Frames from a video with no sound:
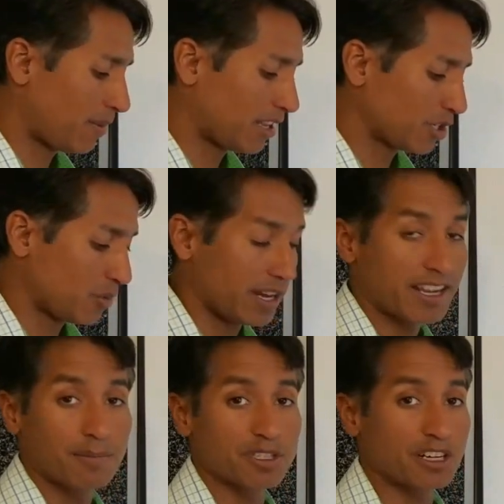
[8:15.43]
because when it
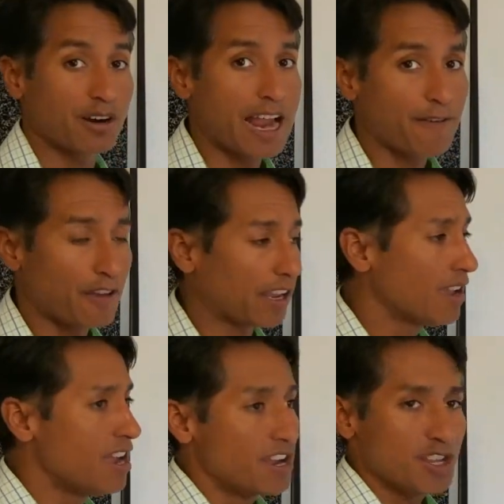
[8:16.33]
comes to graphing,
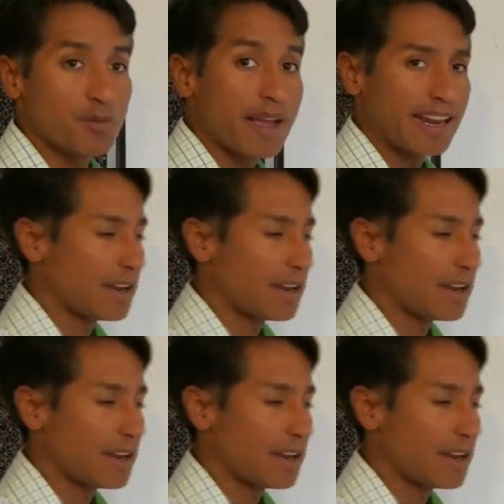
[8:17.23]
you might